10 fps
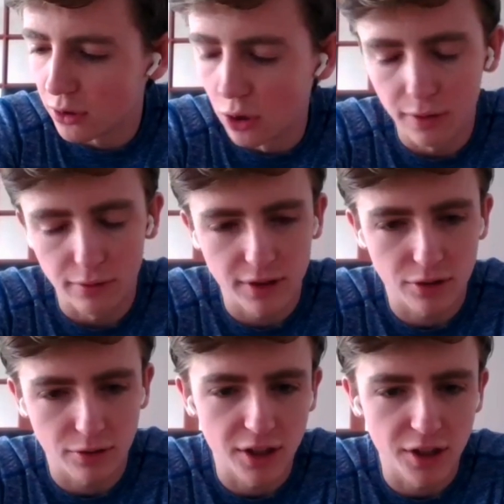COVID
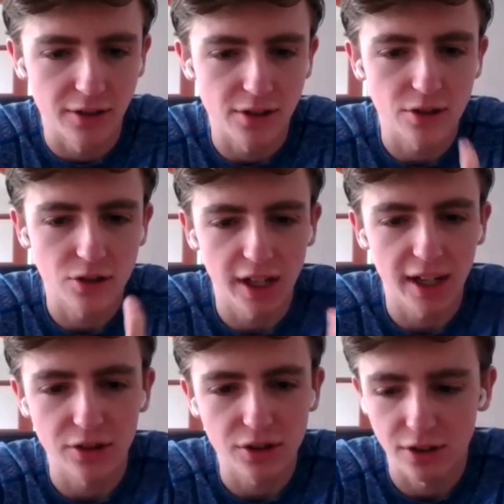restrictions
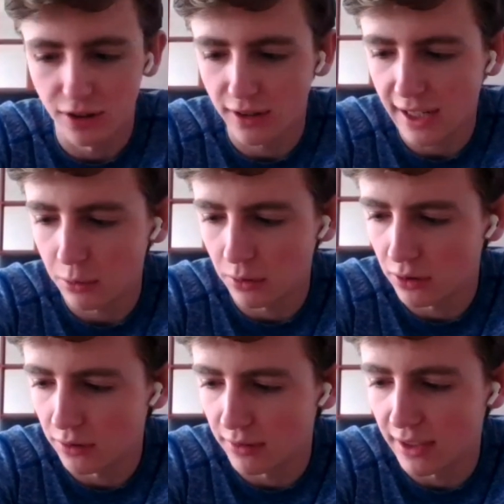changed the
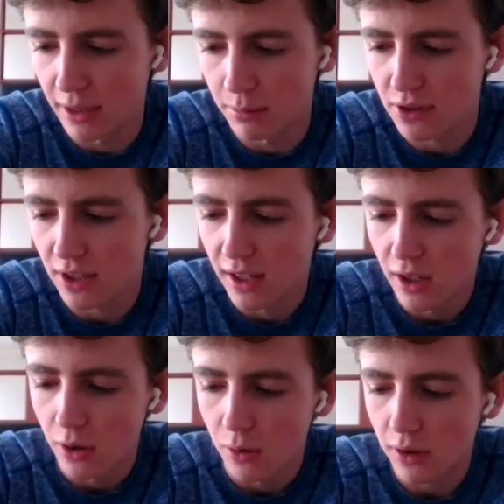outlook of games.
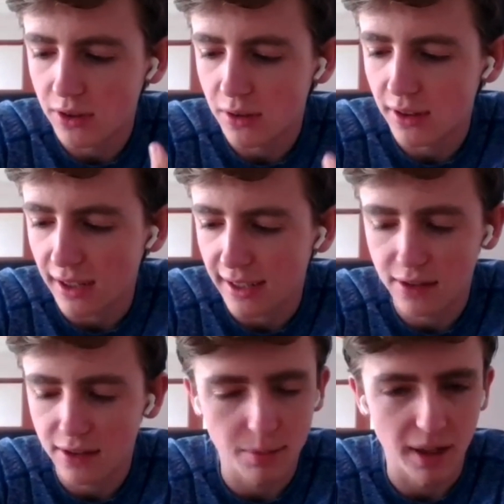What has that
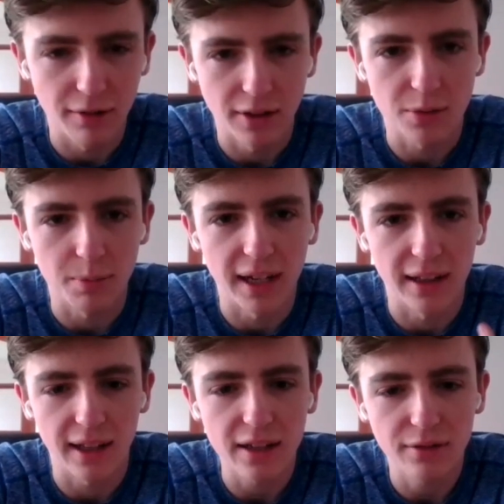experience
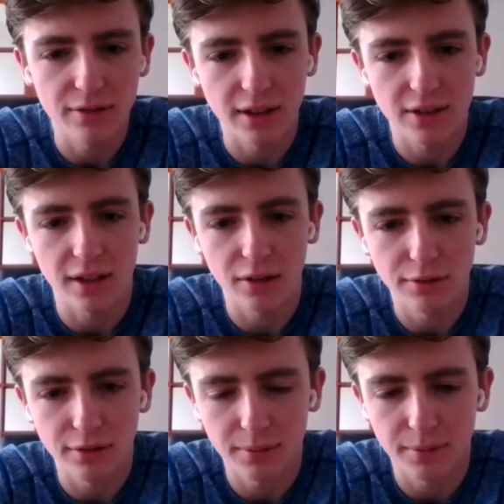been like for yourself?